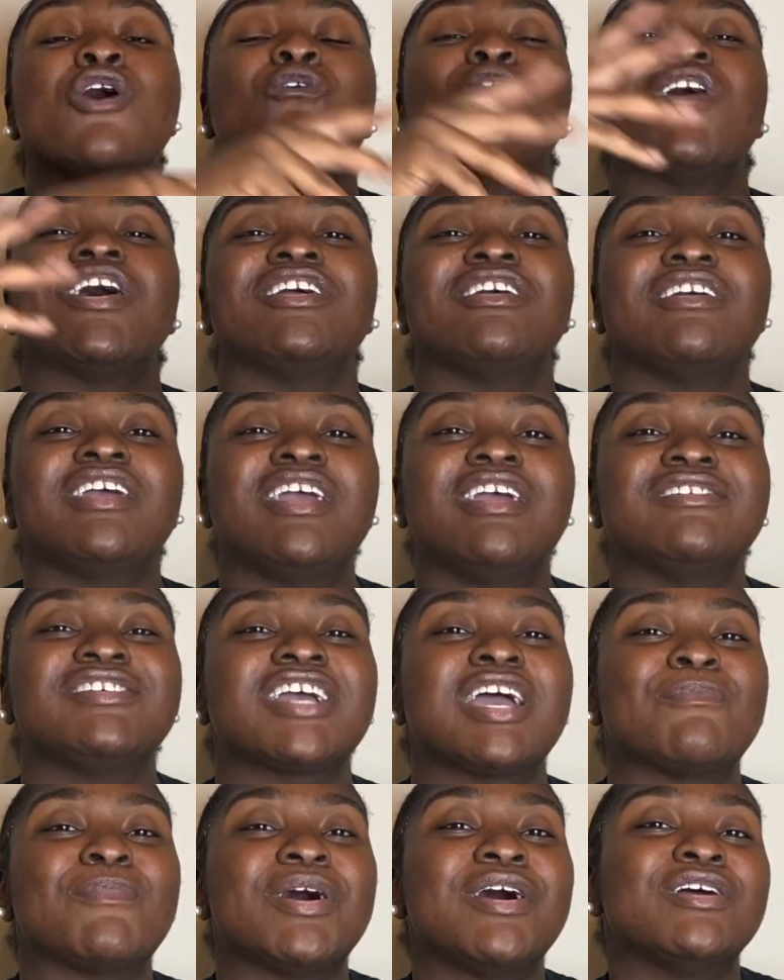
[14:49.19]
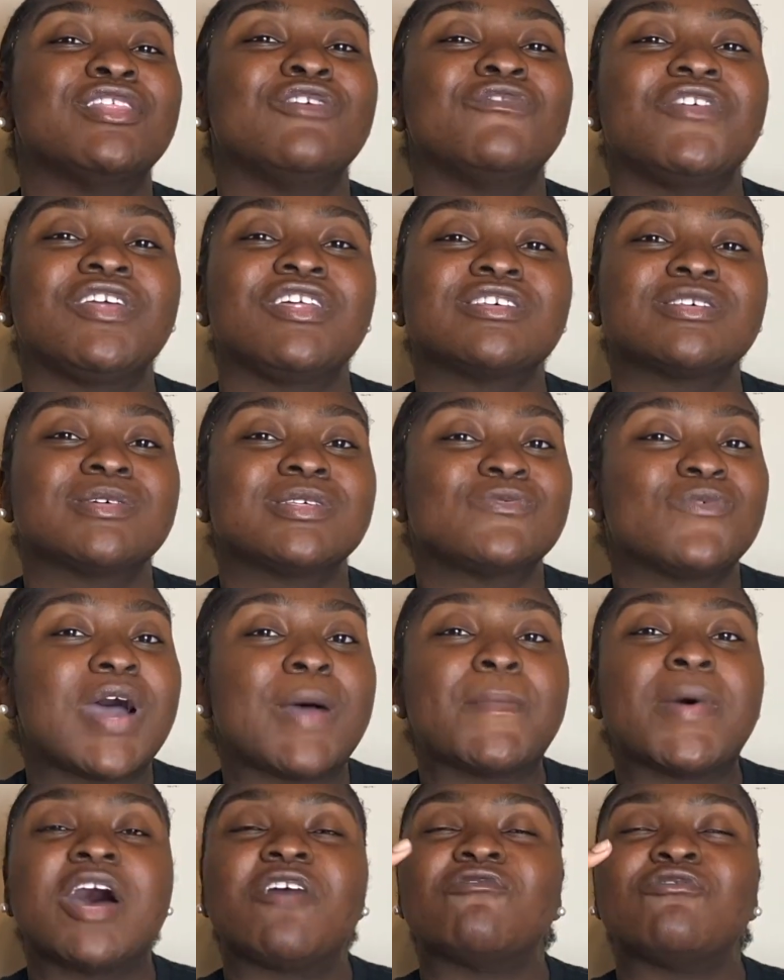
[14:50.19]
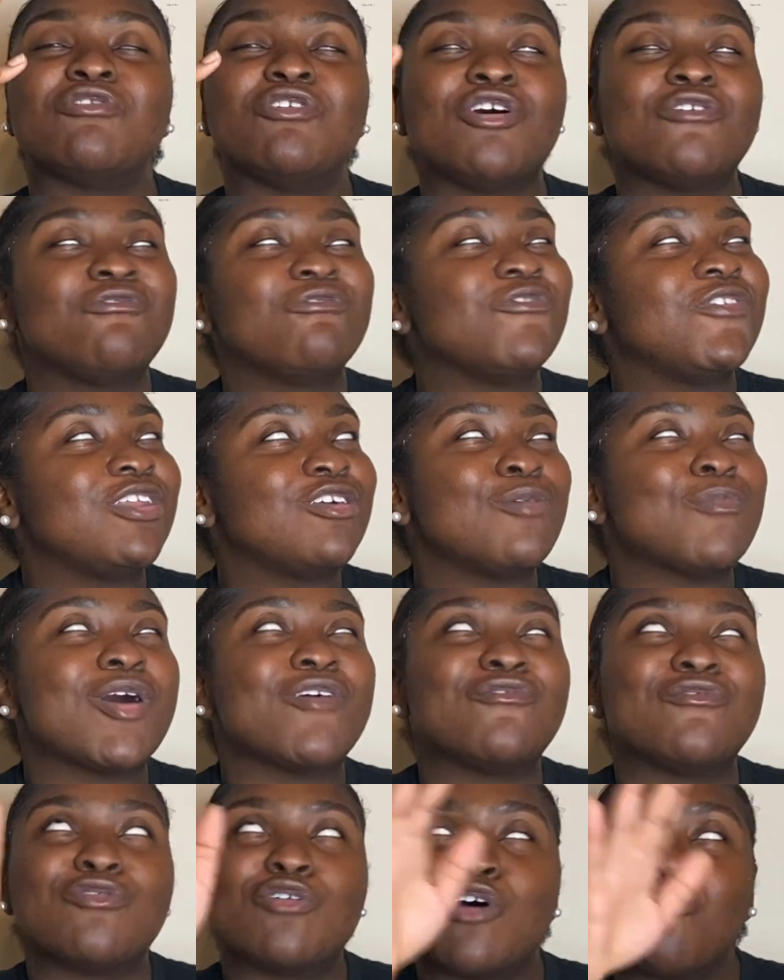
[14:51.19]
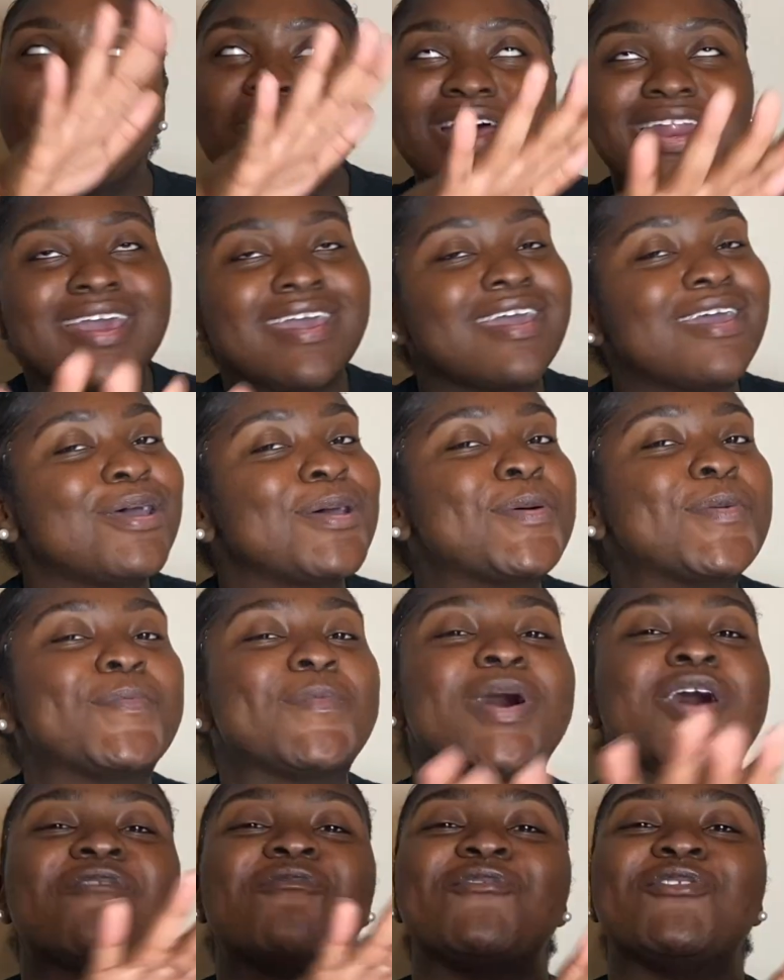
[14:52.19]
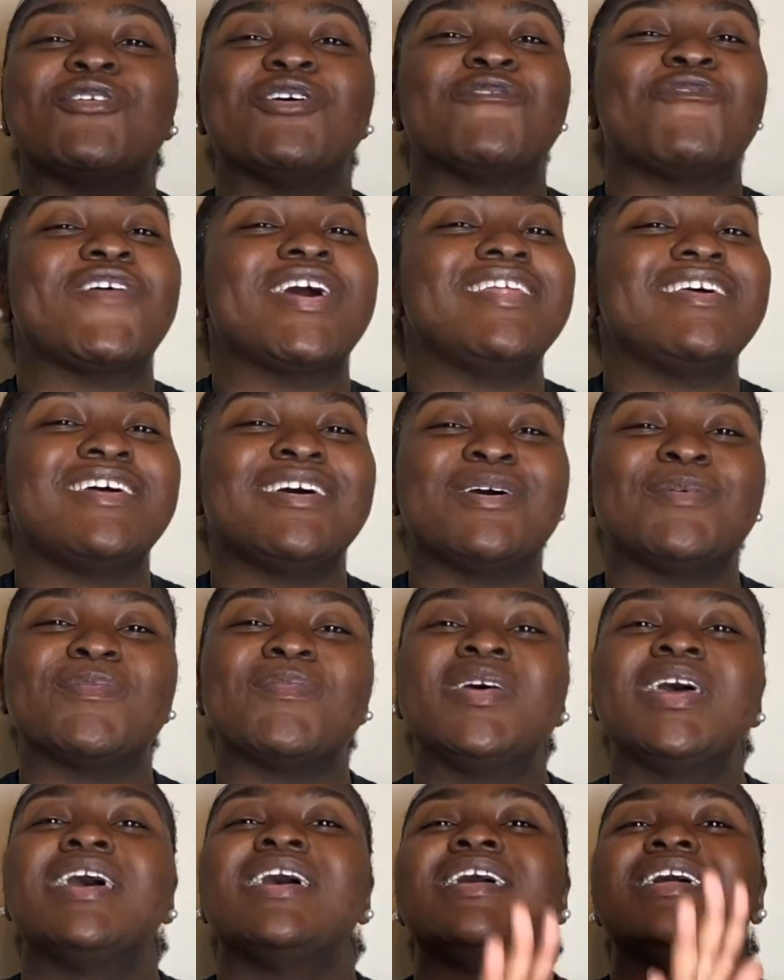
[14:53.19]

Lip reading: While you're here, check out my other videos. Because why I have enough video, I have enough of them.